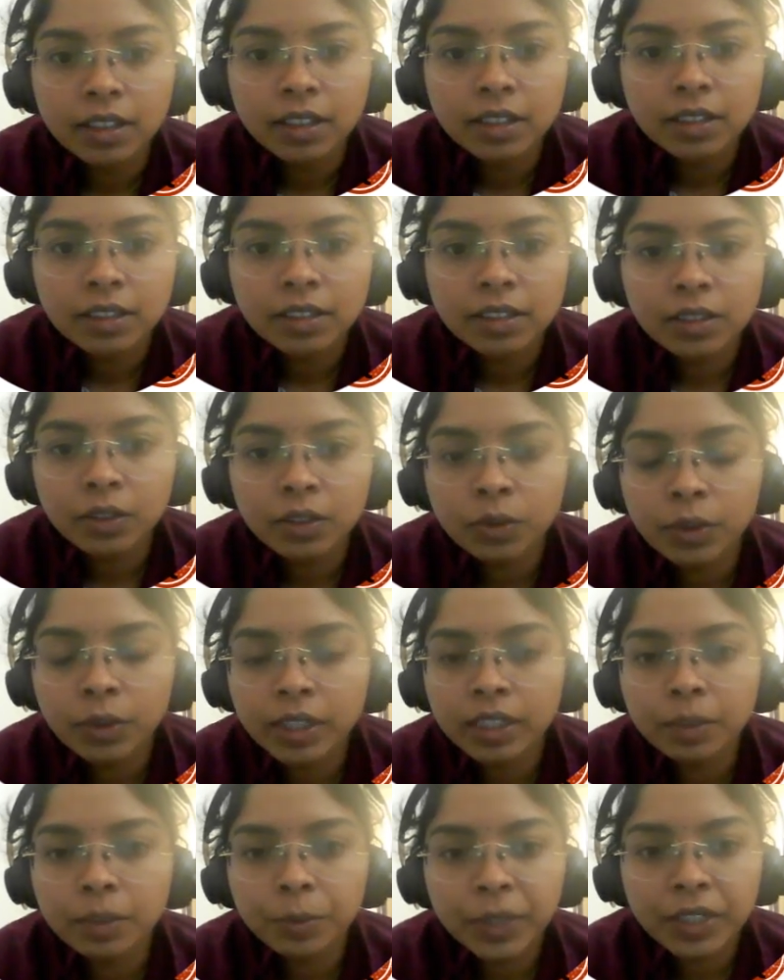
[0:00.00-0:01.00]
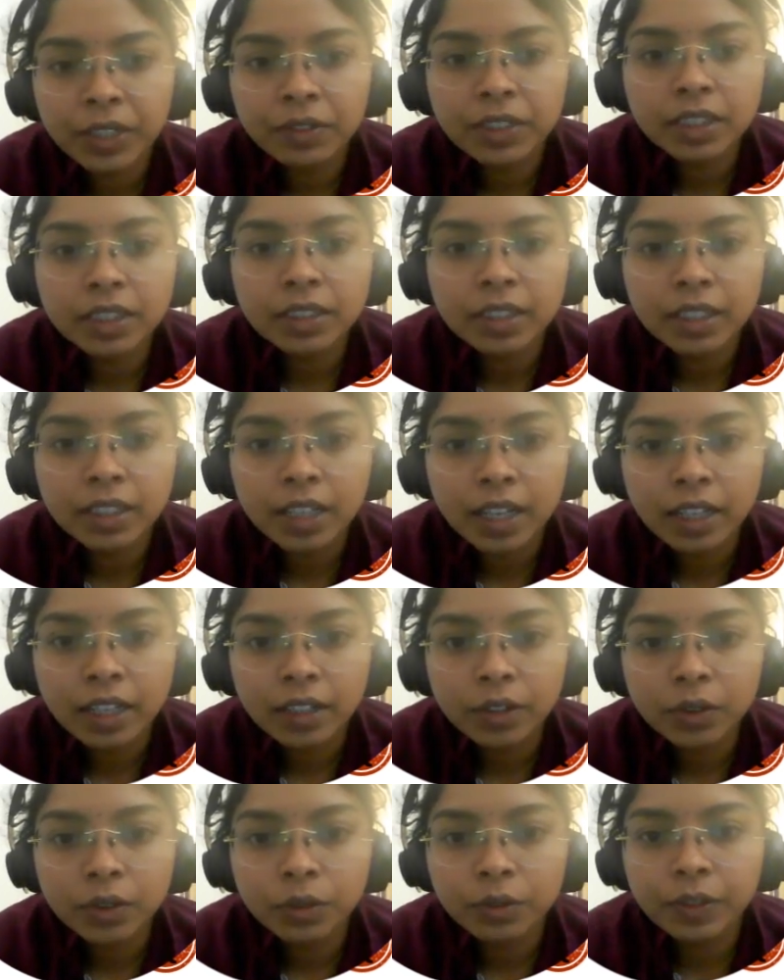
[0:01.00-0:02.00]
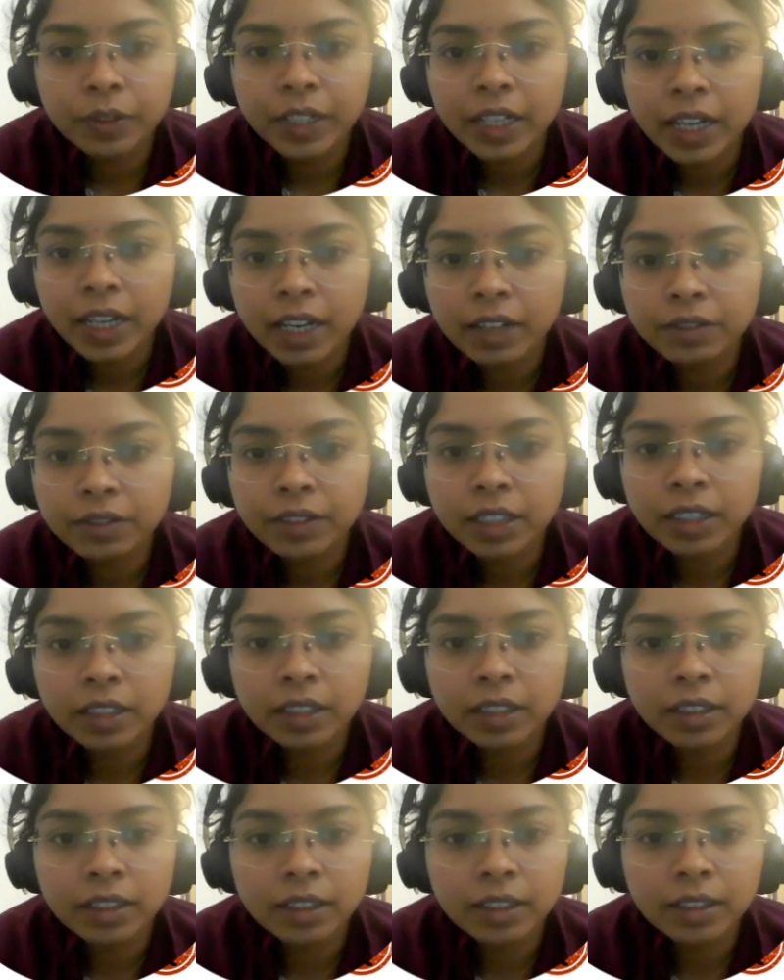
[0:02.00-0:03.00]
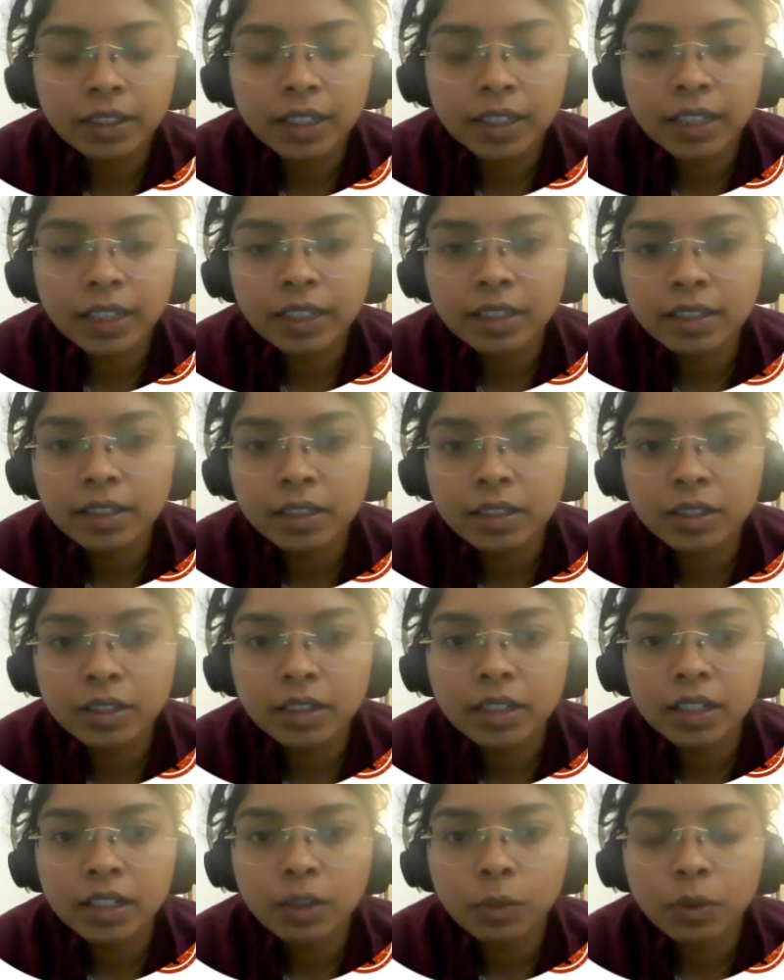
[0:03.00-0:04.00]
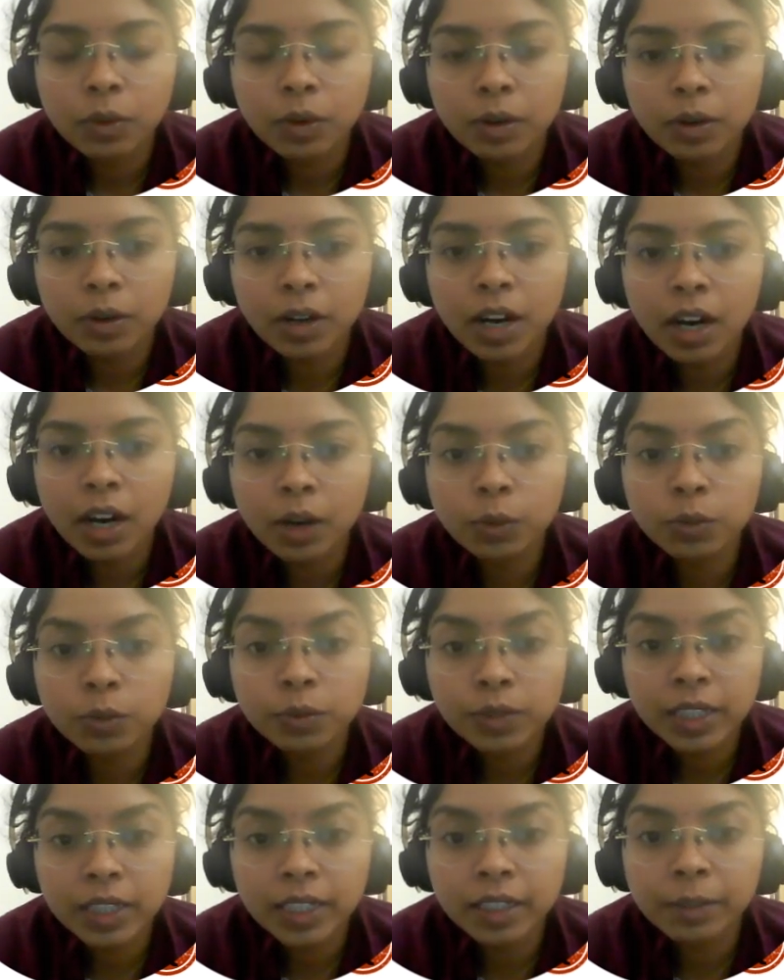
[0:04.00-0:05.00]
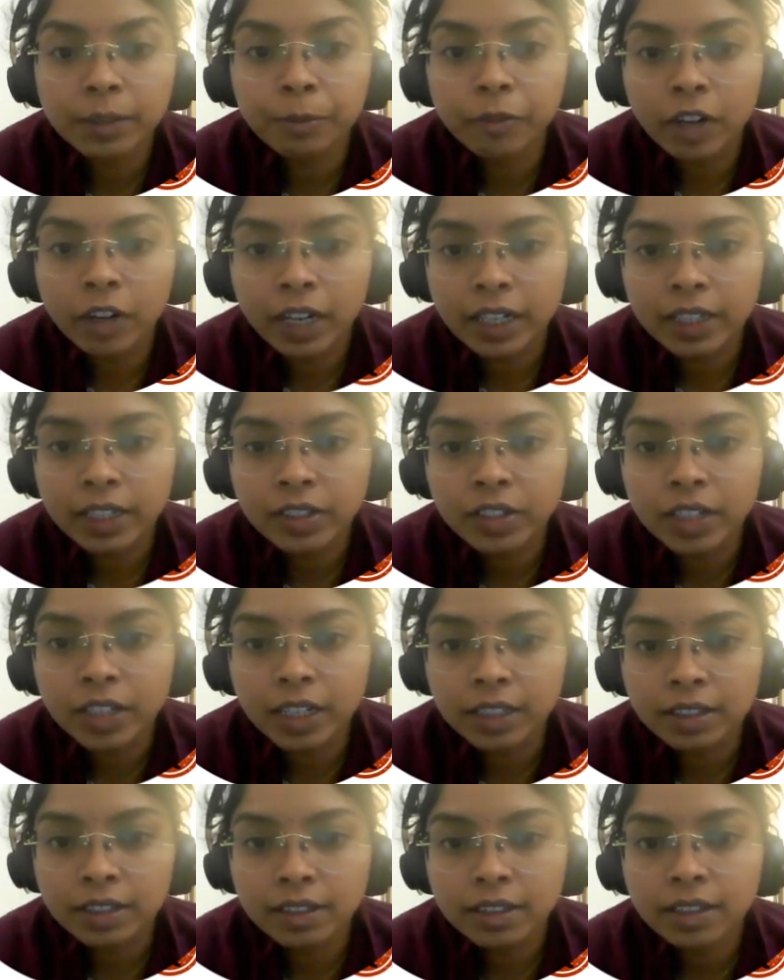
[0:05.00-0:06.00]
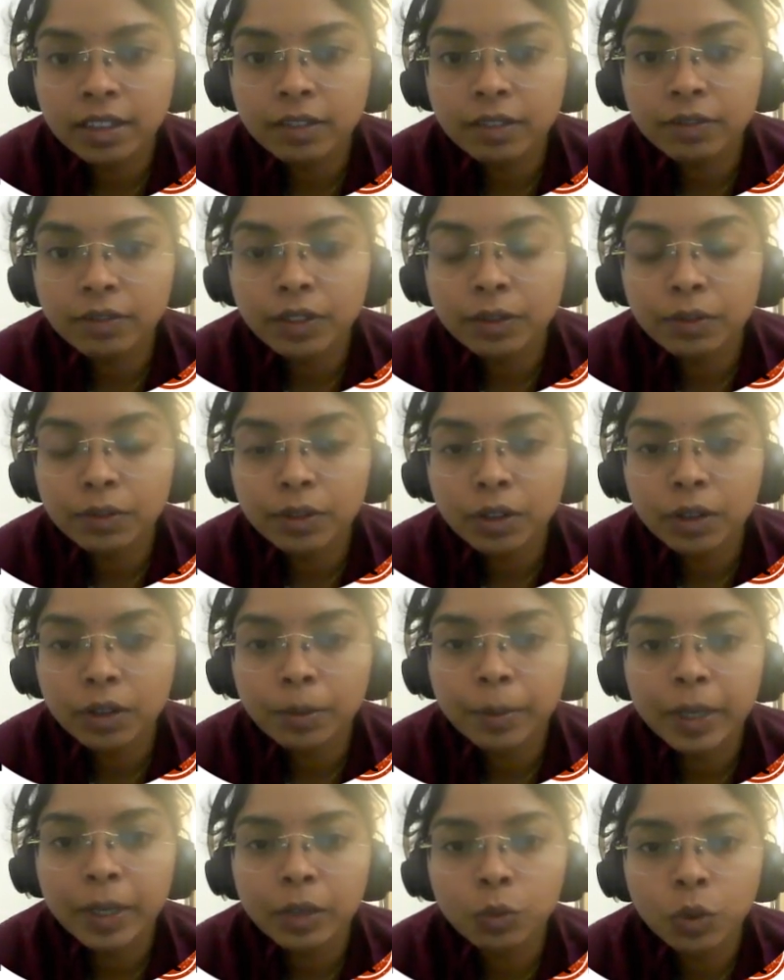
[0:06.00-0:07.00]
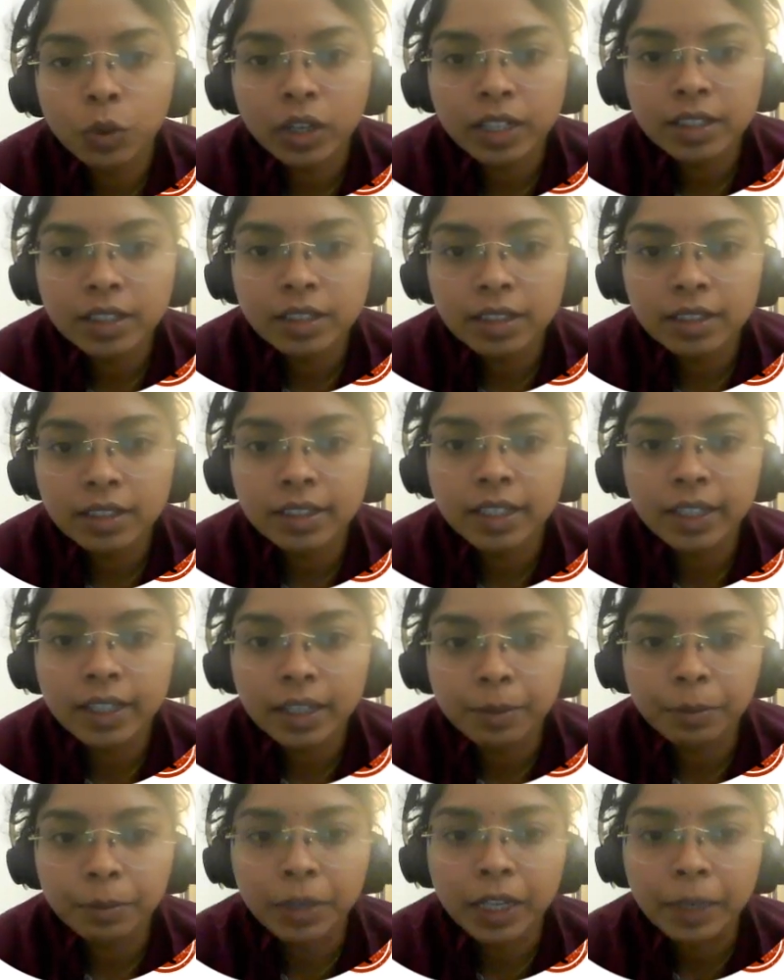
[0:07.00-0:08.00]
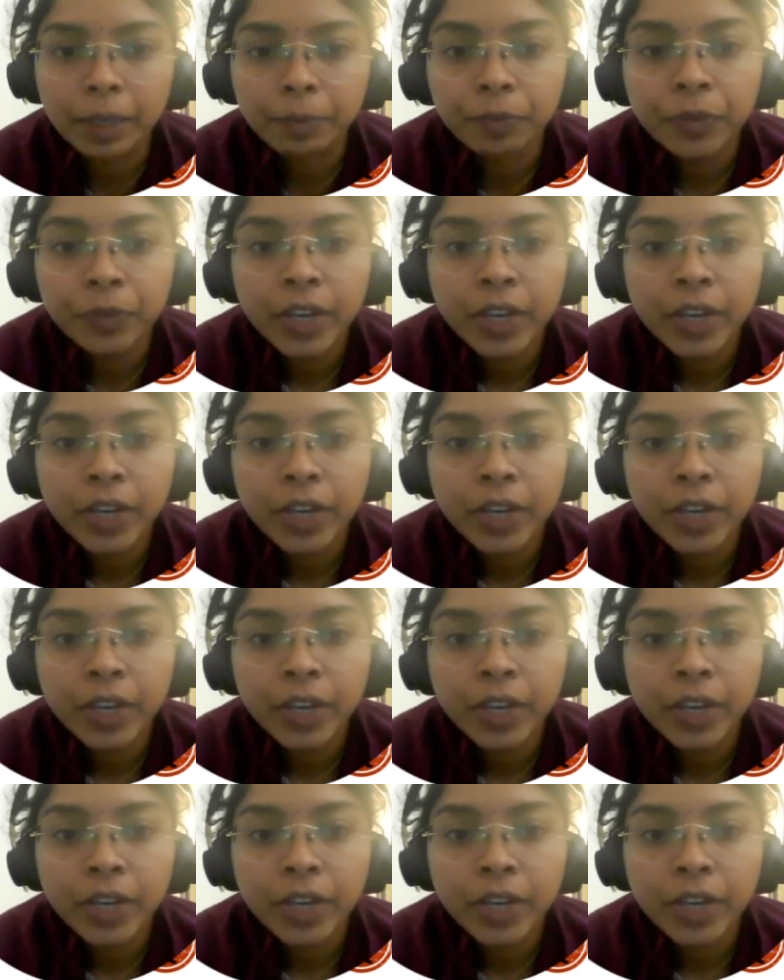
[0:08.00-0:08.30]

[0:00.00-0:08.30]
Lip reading: So in the previous scenario, we have understood how setup violation occurs in a flip-flop and what is the setup time.